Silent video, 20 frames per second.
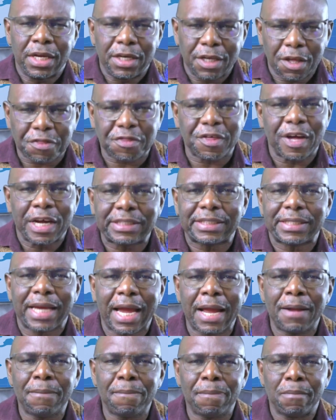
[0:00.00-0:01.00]
The third
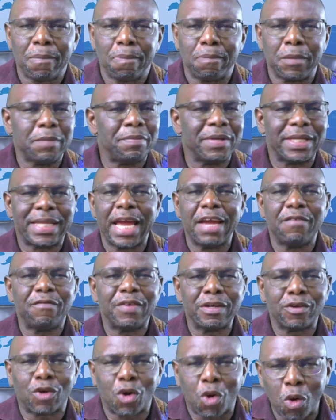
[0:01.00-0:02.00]
time, maybe they're
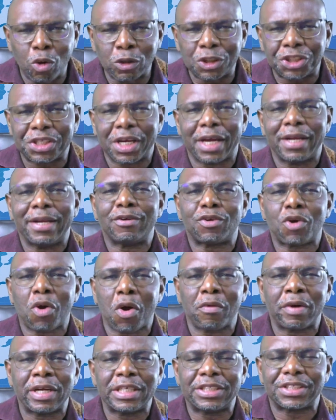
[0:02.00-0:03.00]
even coached and
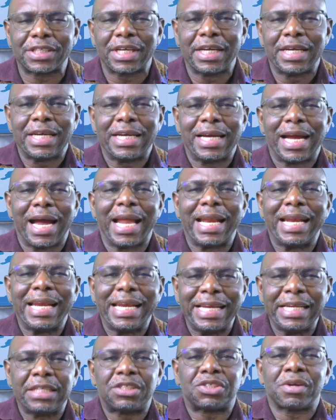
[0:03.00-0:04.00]
encouraged, and
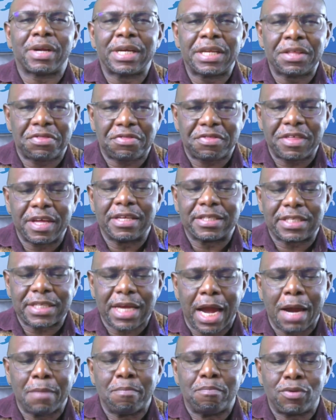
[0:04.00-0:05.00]
literally things
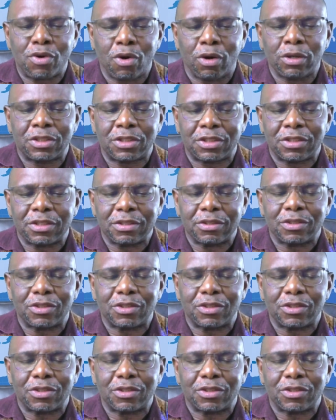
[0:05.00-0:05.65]
are brought